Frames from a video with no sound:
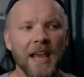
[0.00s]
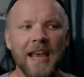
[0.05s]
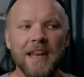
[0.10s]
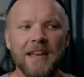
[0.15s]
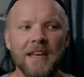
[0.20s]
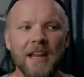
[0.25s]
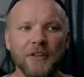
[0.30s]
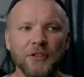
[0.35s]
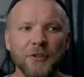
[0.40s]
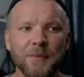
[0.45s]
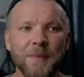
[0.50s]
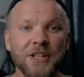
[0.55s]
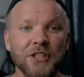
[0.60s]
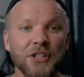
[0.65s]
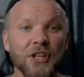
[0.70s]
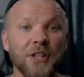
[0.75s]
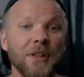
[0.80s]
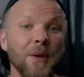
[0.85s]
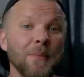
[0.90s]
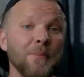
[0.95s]
and not to
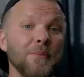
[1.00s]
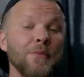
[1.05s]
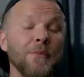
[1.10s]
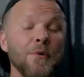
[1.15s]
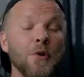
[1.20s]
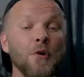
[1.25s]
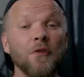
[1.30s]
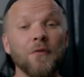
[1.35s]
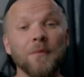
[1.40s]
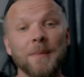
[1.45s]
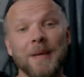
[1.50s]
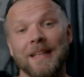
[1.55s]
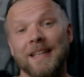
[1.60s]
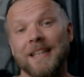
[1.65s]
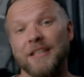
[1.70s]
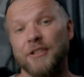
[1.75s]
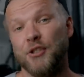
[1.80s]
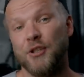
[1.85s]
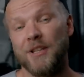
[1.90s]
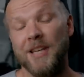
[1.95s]
mention the movement
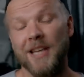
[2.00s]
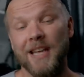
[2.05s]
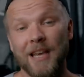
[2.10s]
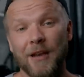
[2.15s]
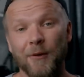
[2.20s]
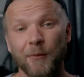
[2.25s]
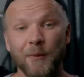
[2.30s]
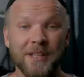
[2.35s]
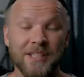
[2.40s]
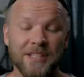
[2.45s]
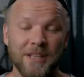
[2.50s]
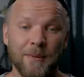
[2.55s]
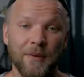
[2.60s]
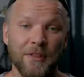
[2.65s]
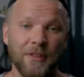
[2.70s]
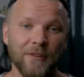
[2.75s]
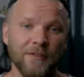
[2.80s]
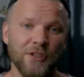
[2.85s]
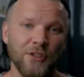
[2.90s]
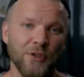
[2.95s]
that you can get with some
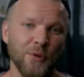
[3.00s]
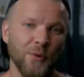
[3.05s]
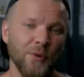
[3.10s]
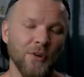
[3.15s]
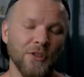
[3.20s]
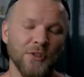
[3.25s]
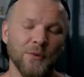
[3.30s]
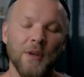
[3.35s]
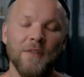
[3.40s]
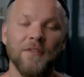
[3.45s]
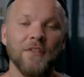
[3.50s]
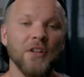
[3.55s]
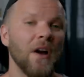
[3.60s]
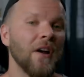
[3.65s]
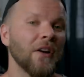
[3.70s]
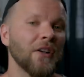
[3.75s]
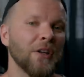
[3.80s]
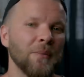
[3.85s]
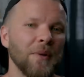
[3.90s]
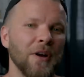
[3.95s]
of those tools. We've
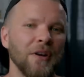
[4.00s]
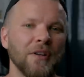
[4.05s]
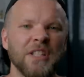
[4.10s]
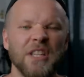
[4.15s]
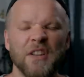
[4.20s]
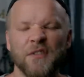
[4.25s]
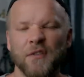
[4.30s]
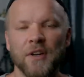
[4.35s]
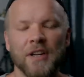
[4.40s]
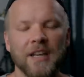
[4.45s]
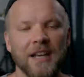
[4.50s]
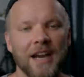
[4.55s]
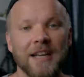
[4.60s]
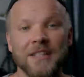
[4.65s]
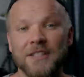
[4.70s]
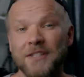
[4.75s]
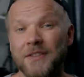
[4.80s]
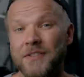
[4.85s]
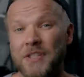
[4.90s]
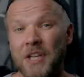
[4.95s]
talked about different
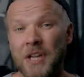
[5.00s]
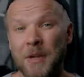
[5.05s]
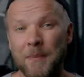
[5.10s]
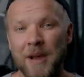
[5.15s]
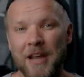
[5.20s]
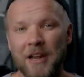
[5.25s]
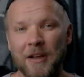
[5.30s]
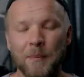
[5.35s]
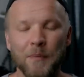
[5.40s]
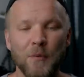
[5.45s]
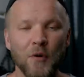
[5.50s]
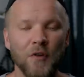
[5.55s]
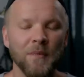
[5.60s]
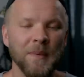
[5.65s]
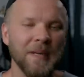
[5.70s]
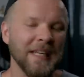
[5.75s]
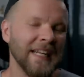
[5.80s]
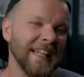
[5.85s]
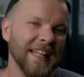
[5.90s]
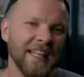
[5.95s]
kinds of cinematic
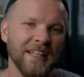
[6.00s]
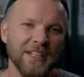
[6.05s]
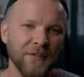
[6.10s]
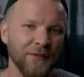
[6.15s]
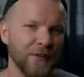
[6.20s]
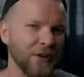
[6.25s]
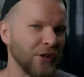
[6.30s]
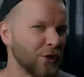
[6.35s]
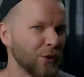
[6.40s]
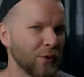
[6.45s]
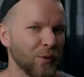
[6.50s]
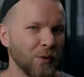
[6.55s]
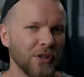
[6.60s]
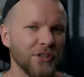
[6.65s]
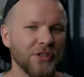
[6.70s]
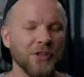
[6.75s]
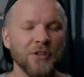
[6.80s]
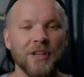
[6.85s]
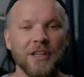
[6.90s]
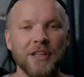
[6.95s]
movement and the different
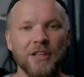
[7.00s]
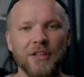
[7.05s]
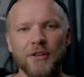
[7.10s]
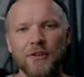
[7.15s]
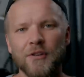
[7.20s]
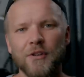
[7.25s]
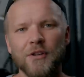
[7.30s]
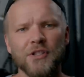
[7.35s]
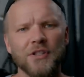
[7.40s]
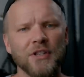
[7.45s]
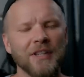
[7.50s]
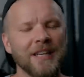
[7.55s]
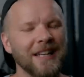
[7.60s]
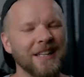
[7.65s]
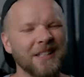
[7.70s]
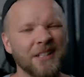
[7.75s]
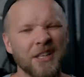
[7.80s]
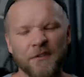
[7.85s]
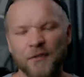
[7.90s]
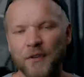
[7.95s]
tools you can use to
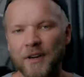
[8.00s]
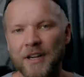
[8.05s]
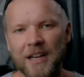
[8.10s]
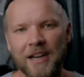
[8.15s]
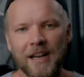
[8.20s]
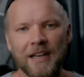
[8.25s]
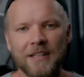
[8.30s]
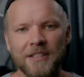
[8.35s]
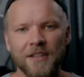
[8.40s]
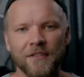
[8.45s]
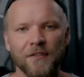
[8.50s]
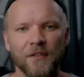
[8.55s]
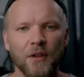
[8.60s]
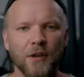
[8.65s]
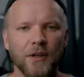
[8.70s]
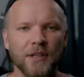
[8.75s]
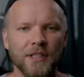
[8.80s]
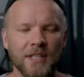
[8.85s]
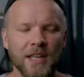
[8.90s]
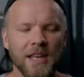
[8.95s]
get different kinds of
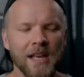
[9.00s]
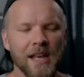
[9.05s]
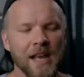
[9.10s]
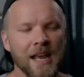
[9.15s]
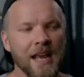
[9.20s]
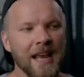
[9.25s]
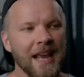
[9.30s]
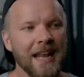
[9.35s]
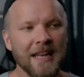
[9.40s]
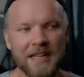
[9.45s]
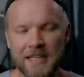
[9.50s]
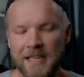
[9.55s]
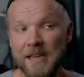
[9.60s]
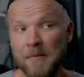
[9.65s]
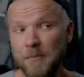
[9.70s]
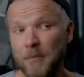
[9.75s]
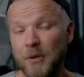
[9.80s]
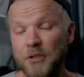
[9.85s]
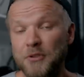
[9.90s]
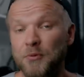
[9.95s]
looks, and
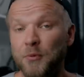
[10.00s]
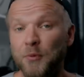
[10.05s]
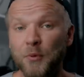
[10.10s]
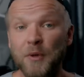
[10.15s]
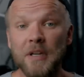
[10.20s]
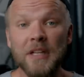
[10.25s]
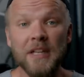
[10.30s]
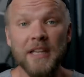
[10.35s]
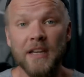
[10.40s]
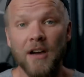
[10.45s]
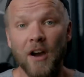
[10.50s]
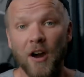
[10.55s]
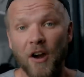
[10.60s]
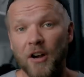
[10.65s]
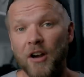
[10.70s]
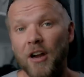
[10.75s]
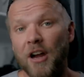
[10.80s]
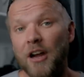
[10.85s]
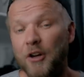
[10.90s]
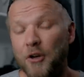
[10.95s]
gimbals really
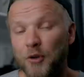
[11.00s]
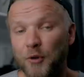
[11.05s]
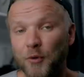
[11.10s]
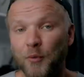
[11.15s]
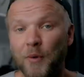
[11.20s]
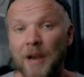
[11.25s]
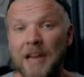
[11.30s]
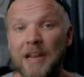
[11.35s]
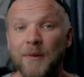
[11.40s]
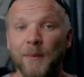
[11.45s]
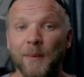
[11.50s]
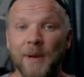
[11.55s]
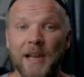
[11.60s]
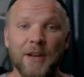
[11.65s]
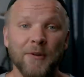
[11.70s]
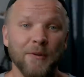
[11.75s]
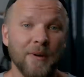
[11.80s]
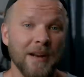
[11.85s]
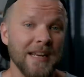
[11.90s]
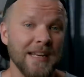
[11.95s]
are a great
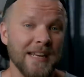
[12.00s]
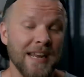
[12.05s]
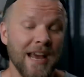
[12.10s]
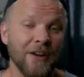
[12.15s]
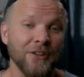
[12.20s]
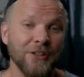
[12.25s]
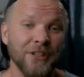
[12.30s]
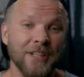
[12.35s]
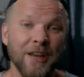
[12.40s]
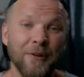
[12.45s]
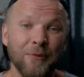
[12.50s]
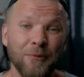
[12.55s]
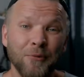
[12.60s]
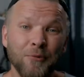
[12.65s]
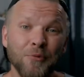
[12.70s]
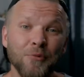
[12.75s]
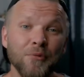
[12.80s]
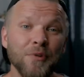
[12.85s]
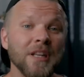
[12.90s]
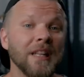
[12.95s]
way right now to get
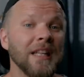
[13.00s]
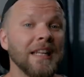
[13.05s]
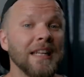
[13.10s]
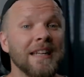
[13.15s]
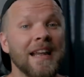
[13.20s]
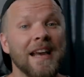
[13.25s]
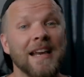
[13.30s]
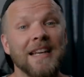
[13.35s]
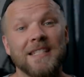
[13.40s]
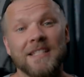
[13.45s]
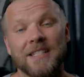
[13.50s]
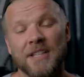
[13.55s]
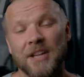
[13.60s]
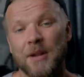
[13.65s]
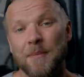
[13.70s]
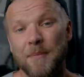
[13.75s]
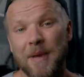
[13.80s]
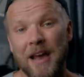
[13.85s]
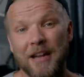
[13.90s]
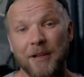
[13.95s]
really nice
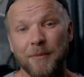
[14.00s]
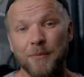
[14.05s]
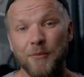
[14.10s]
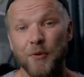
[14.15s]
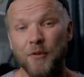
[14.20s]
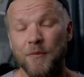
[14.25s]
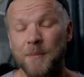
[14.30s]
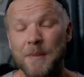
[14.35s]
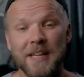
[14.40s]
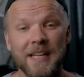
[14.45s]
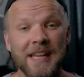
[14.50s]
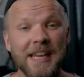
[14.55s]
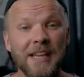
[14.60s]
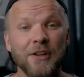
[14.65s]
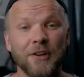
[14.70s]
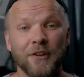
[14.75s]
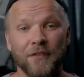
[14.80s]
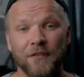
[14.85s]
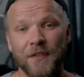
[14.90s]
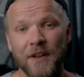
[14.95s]
cinematic movement
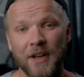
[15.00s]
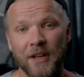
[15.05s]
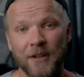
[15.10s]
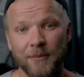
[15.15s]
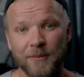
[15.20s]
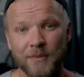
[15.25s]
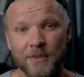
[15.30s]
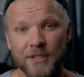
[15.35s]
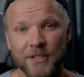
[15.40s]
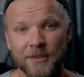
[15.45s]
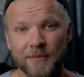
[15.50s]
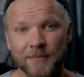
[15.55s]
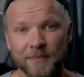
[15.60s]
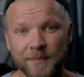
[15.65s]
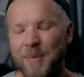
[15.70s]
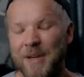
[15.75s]
in your films.